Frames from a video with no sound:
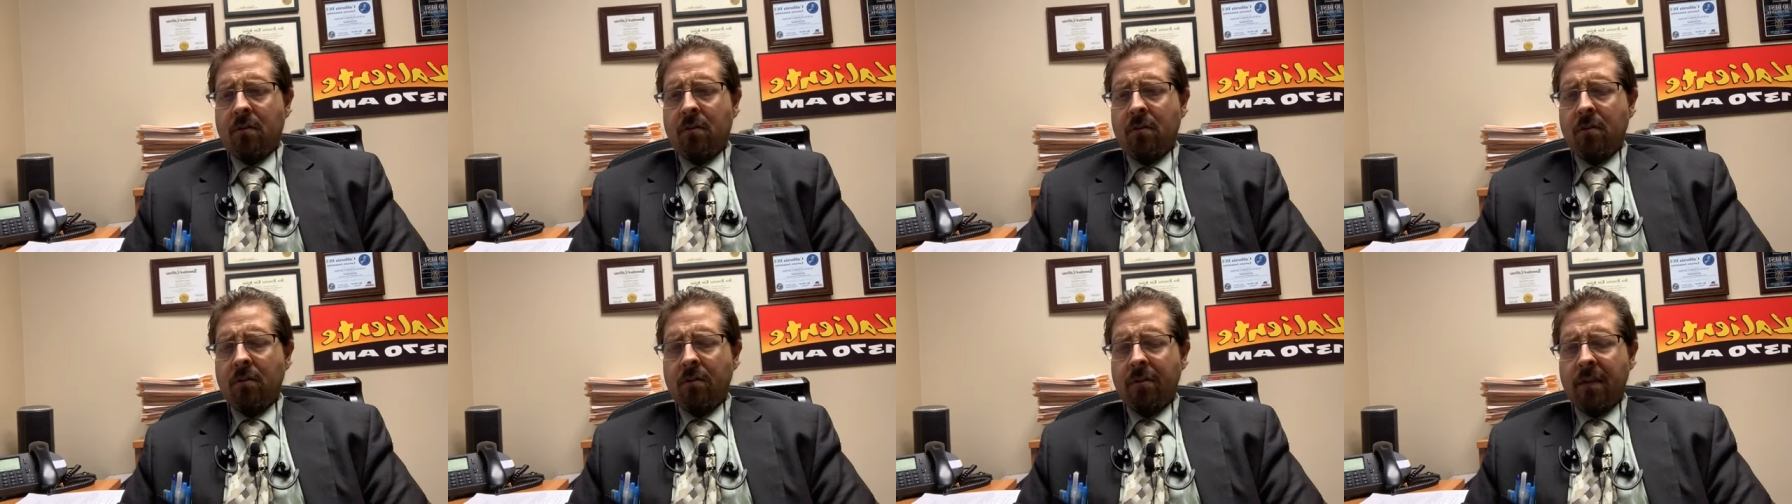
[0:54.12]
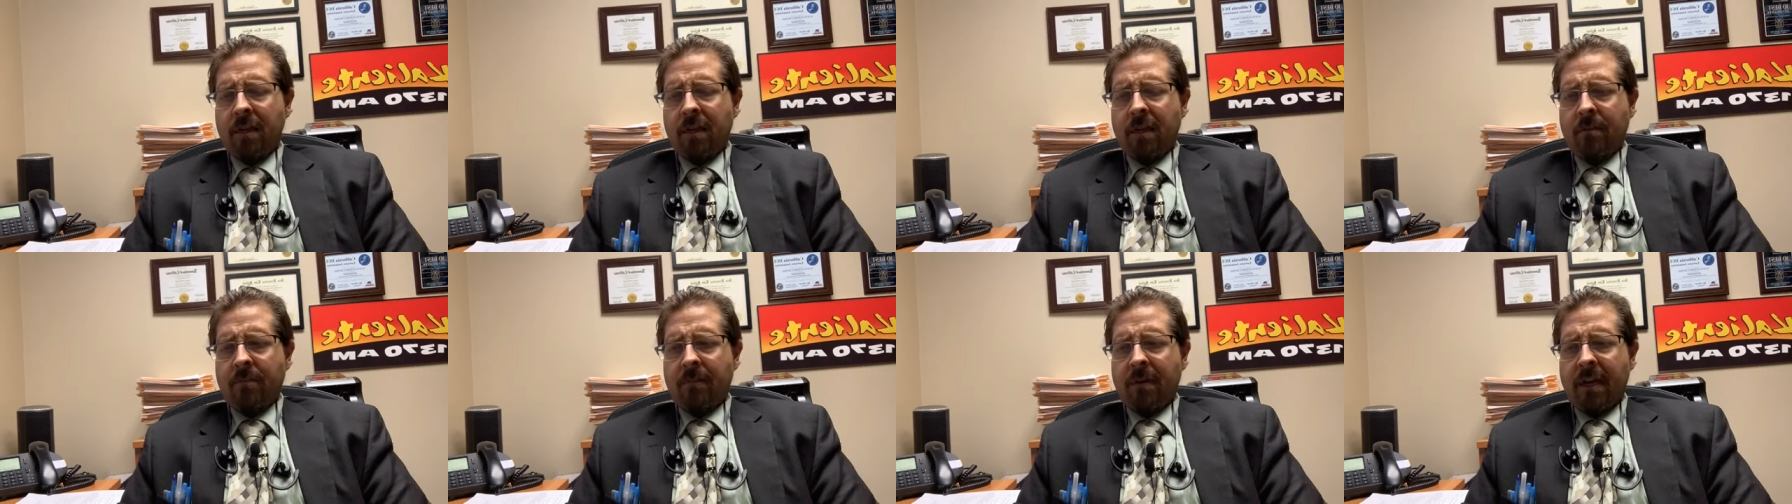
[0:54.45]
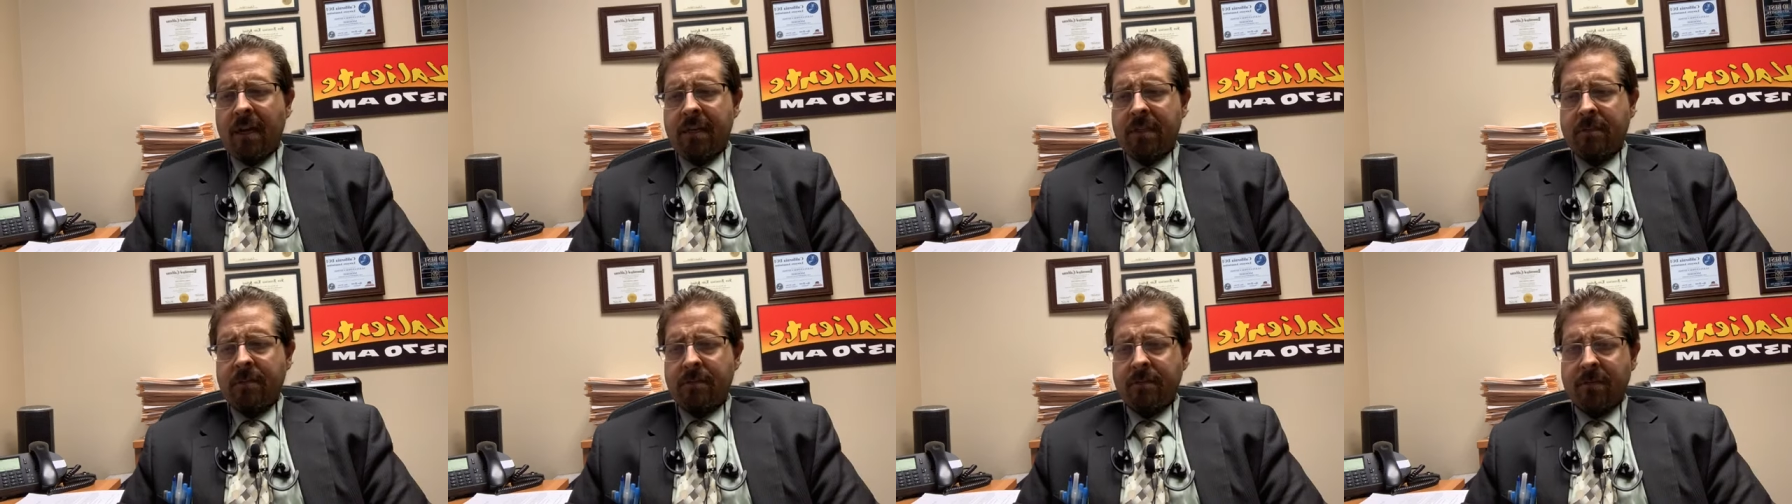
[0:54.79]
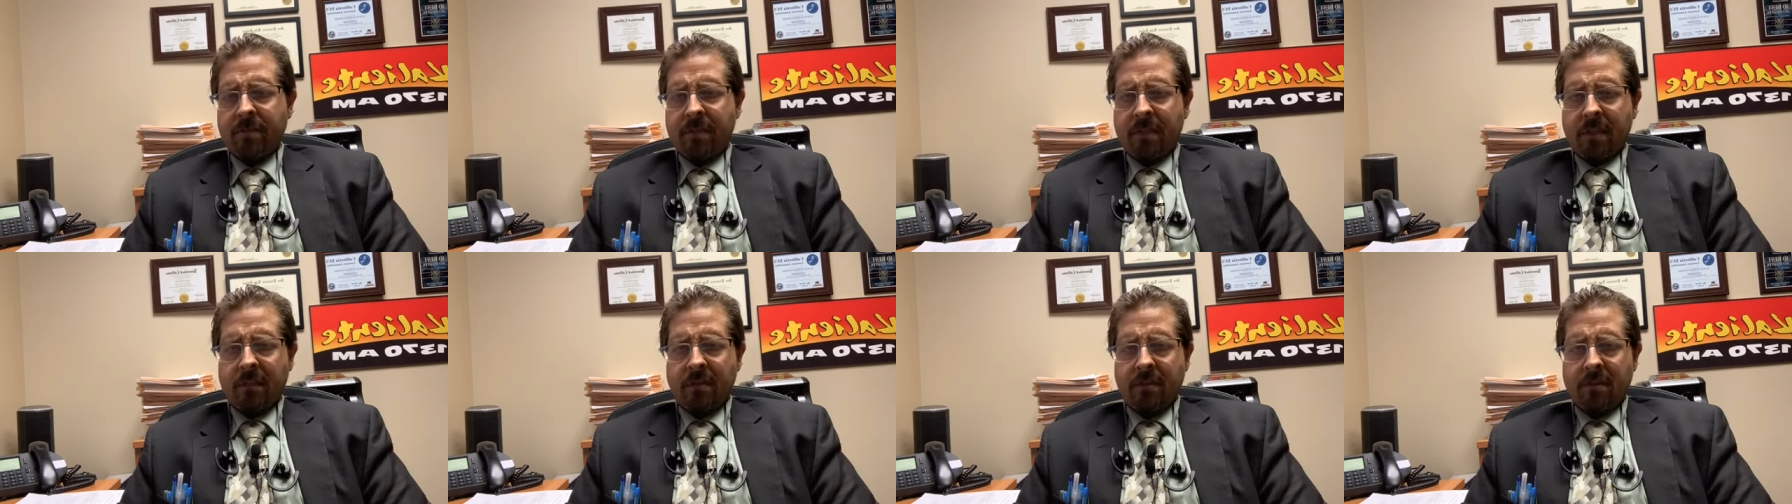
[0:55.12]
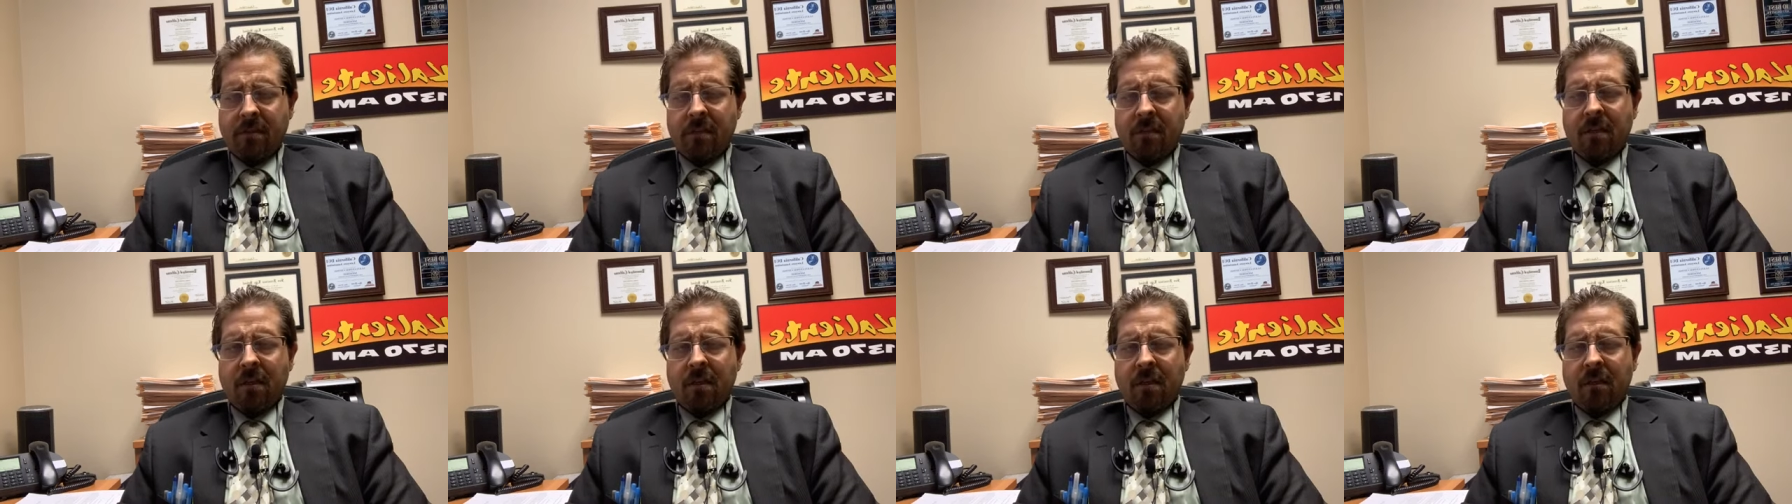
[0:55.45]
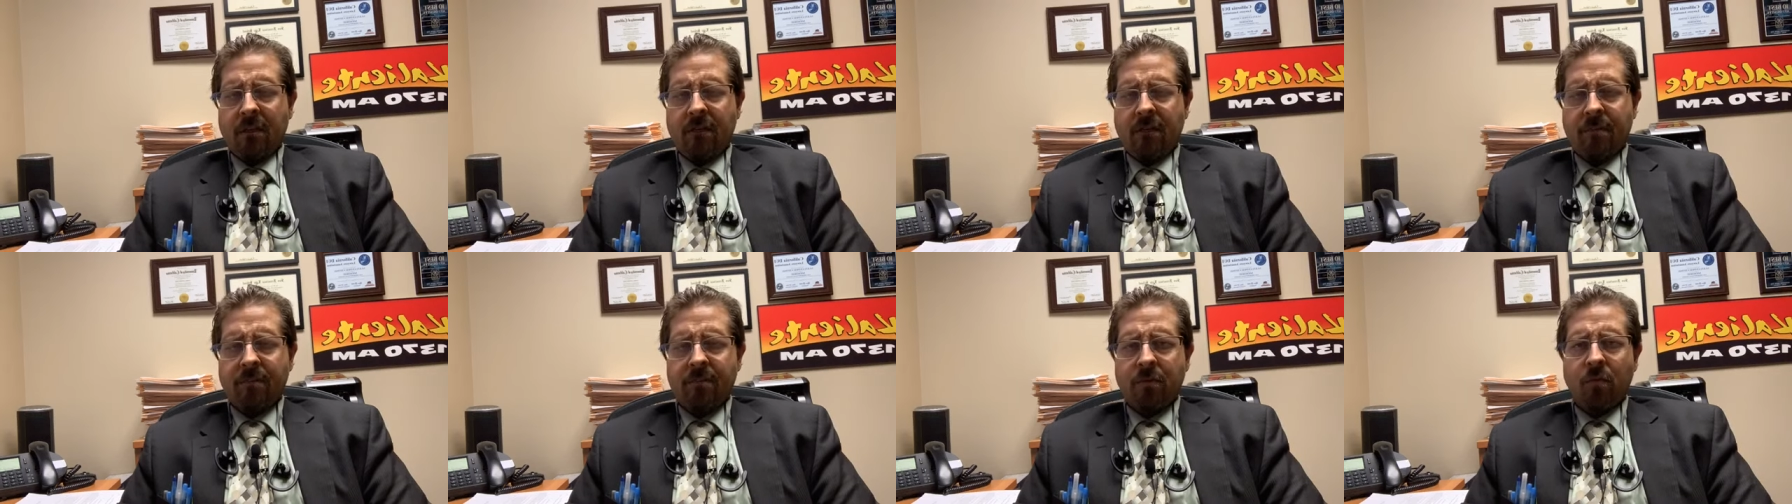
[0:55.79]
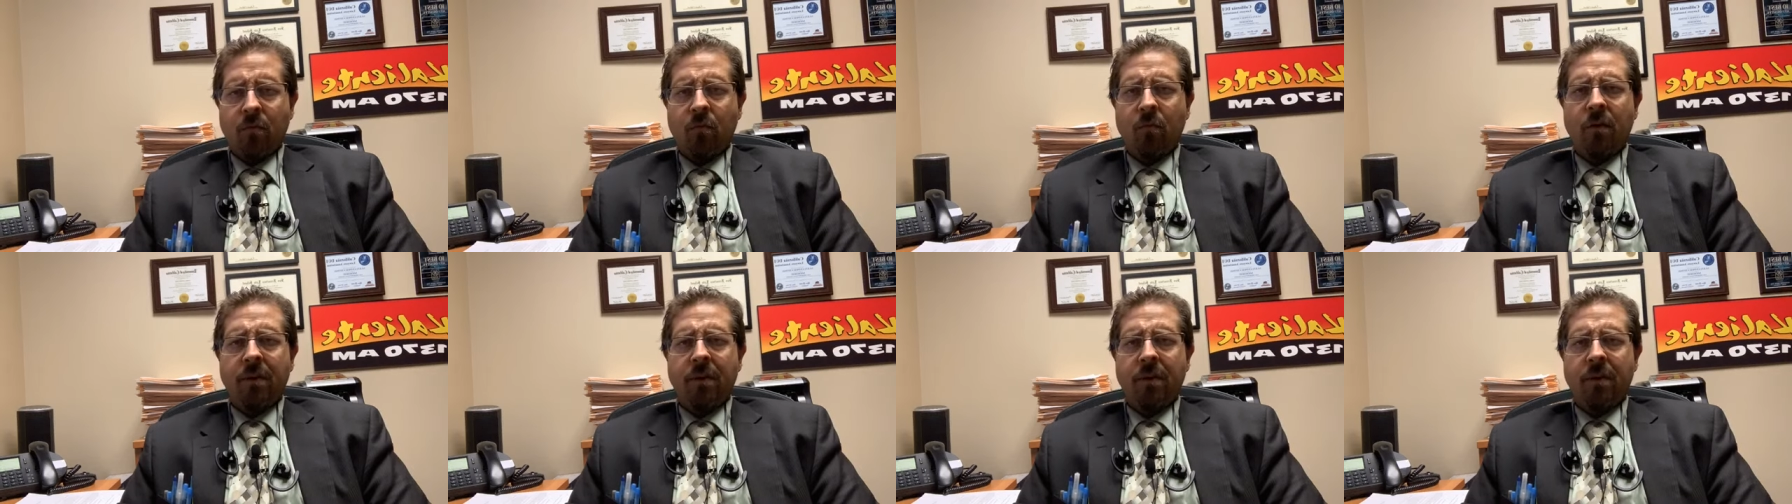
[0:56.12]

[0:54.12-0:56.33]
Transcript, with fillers: you're looking at a maximum sentence of up to